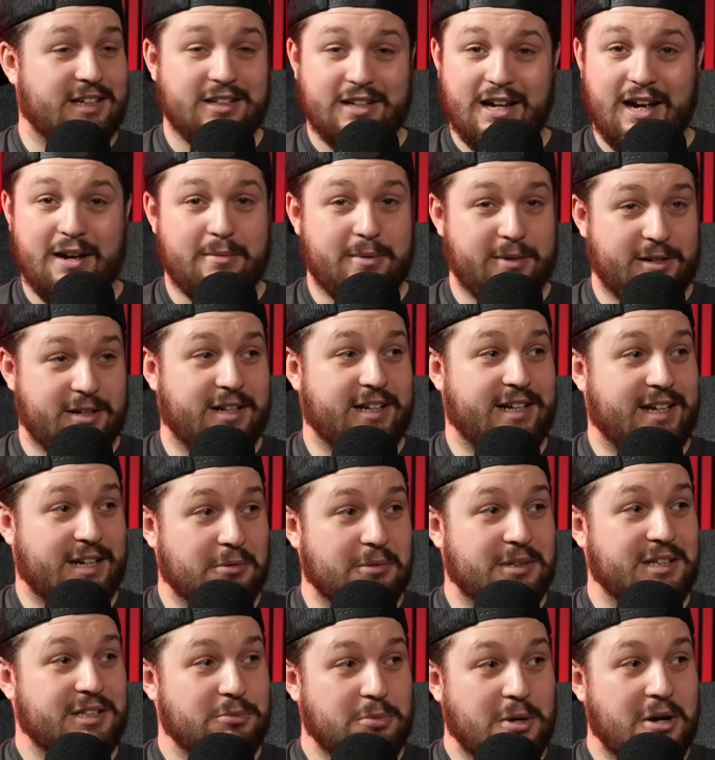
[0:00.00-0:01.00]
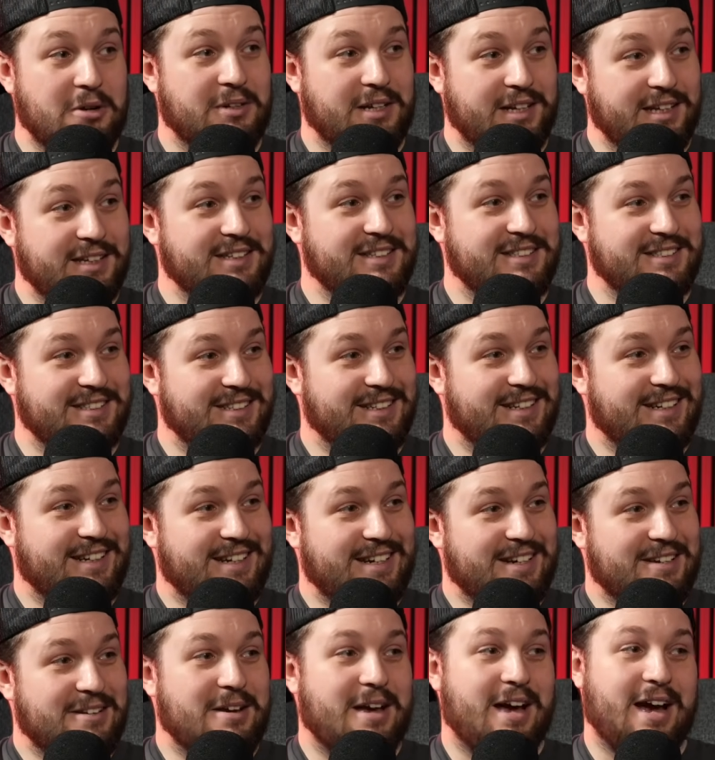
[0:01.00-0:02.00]
am I going to kill these World Eaters?
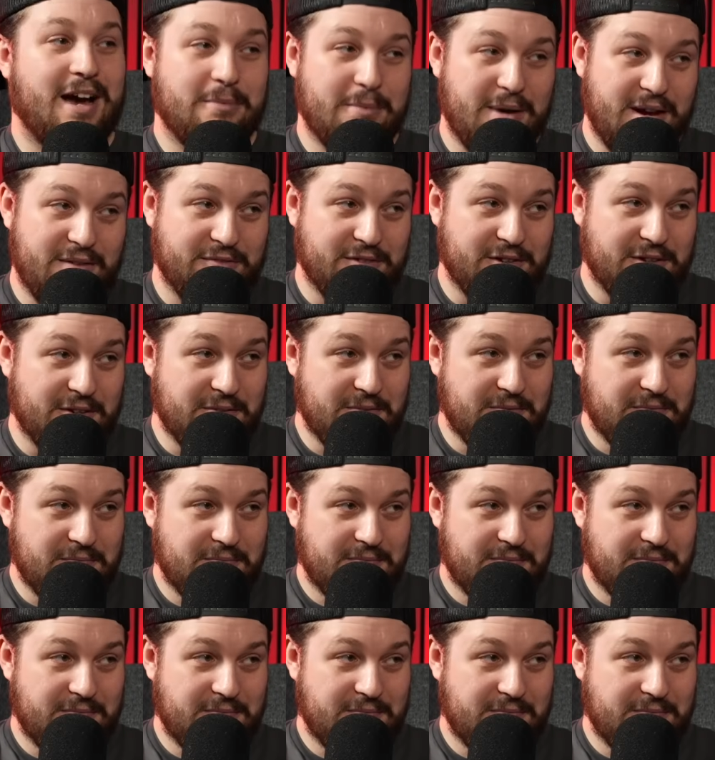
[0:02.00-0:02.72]
However,